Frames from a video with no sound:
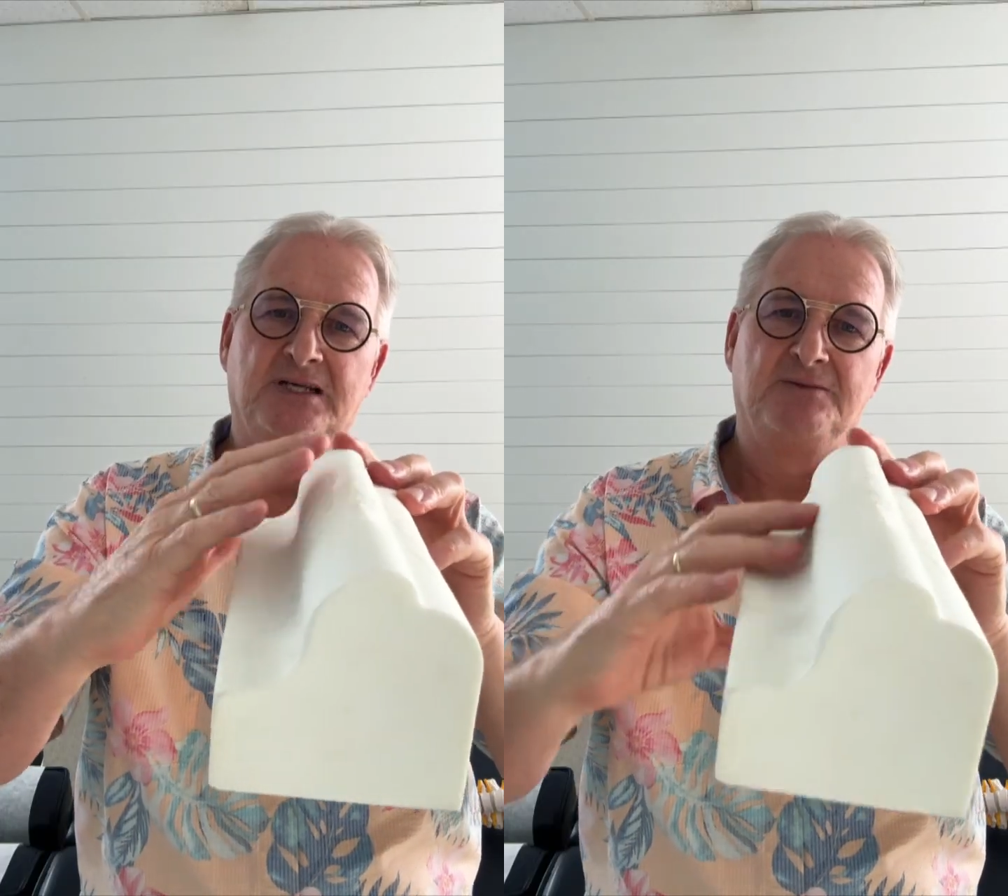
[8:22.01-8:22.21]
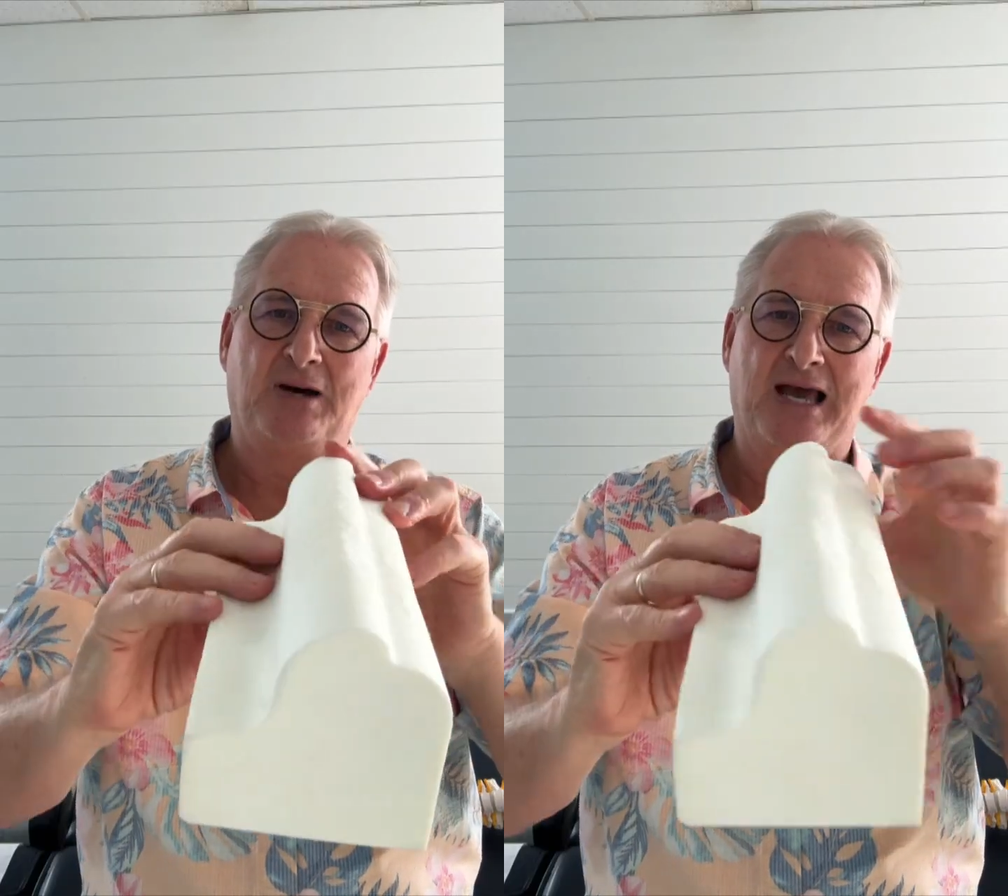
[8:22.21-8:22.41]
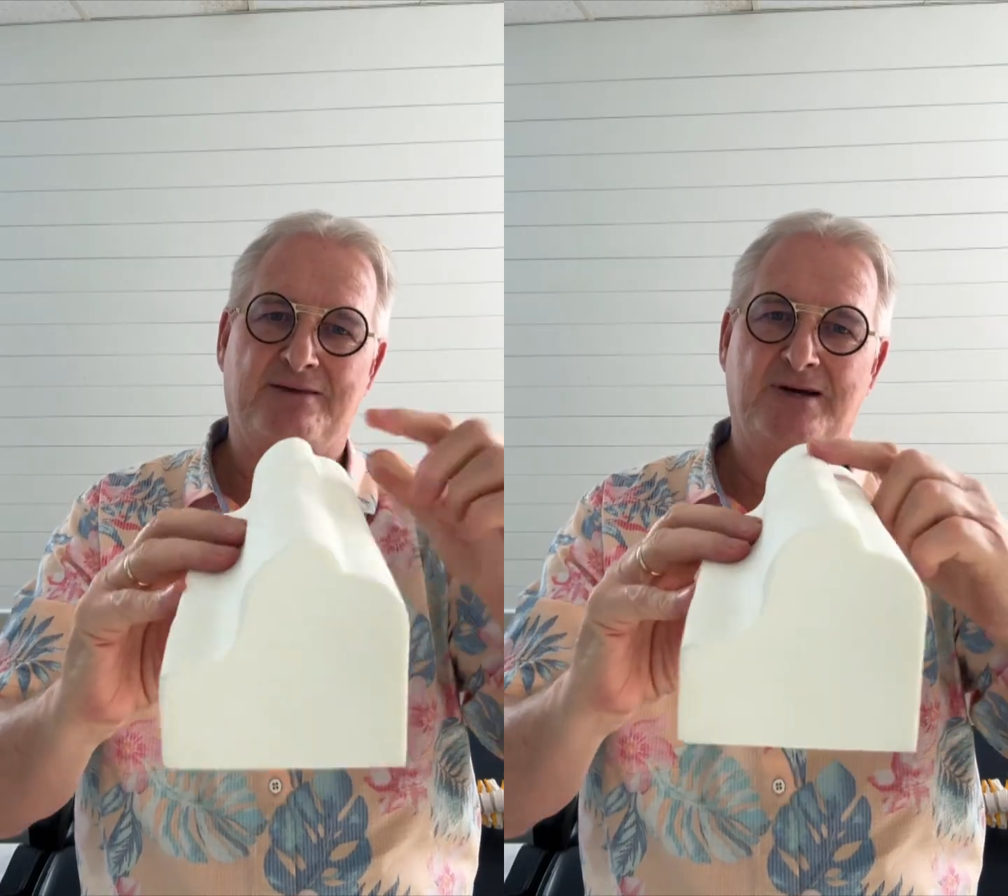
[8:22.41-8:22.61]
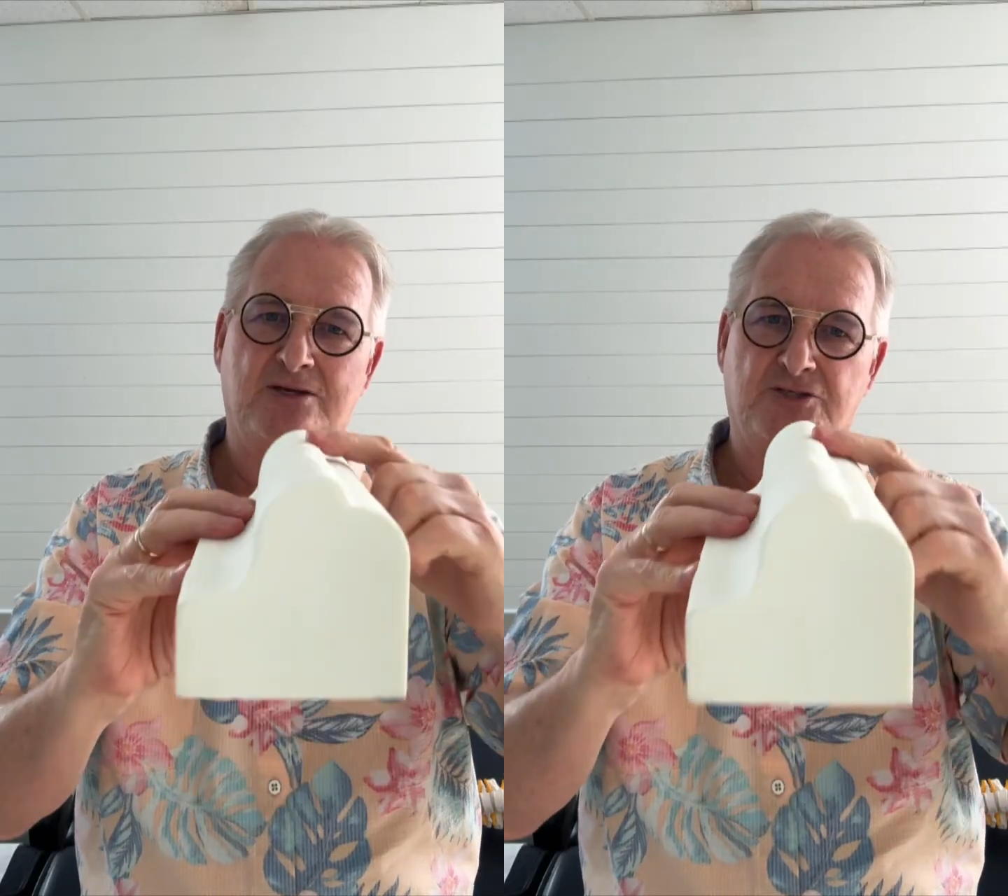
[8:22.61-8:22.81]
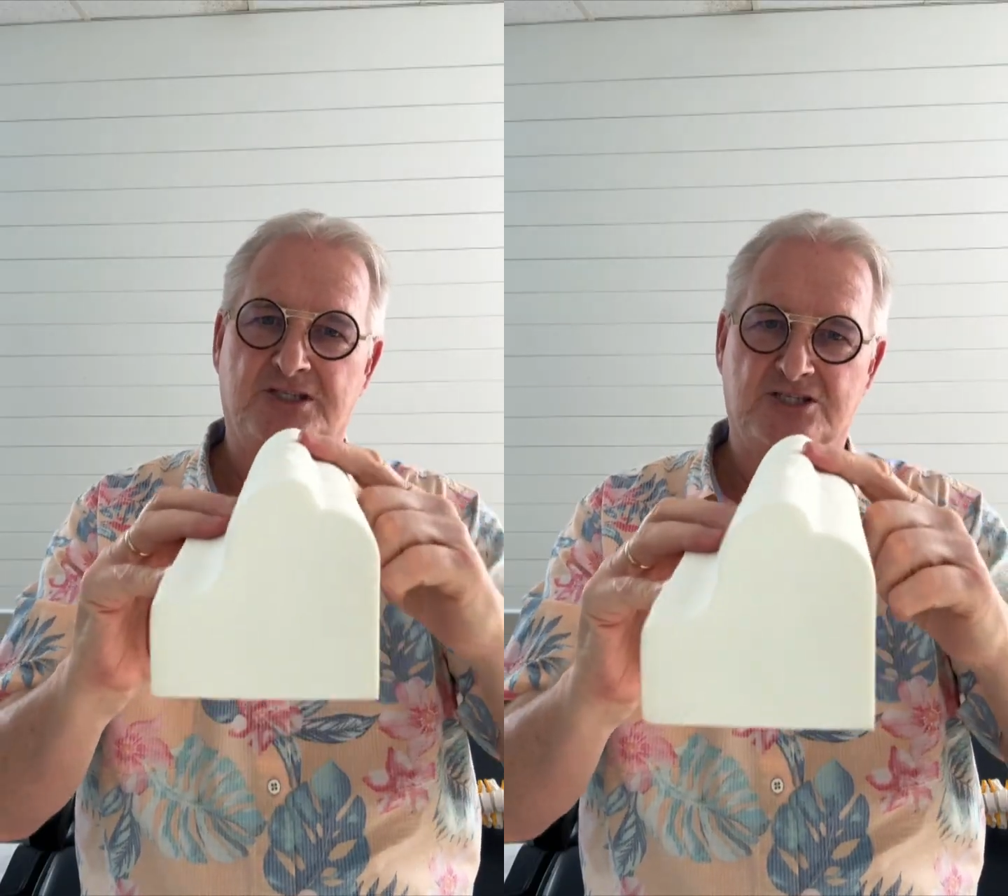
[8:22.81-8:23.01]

by using this